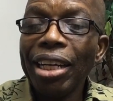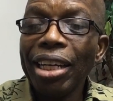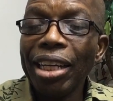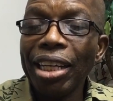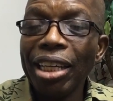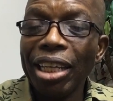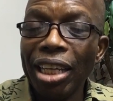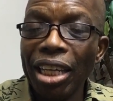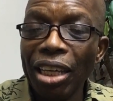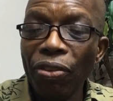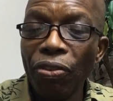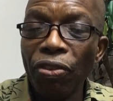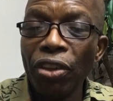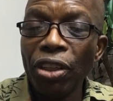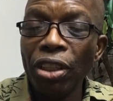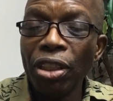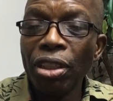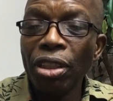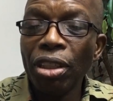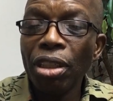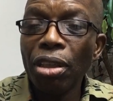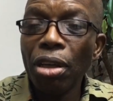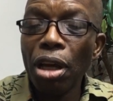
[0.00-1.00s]

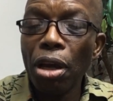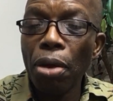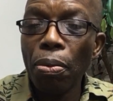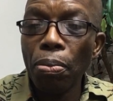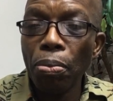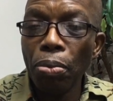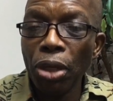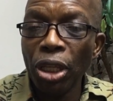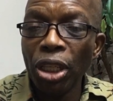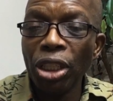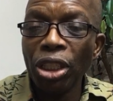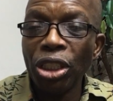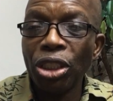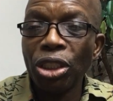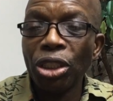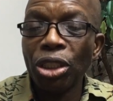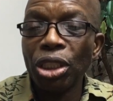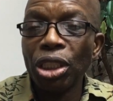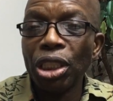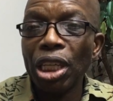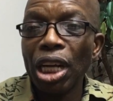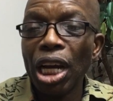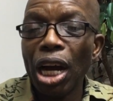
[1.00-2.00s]
giving
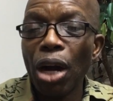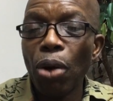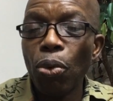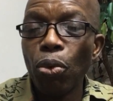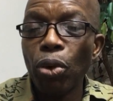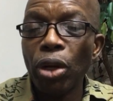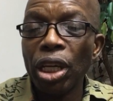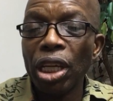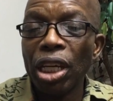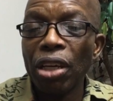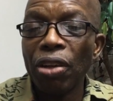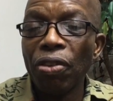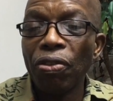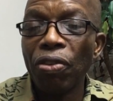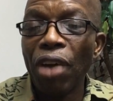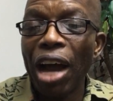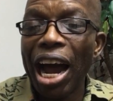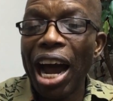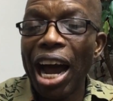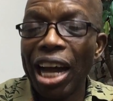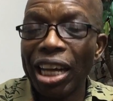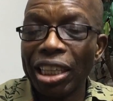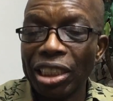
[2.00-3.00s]
ministry, and we give
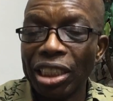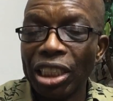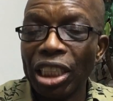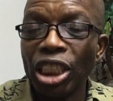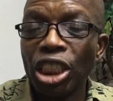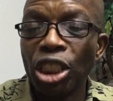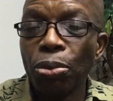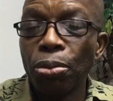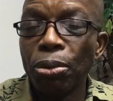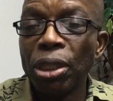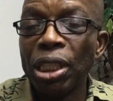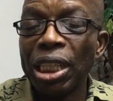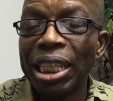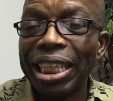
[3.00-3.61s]
as the Spirit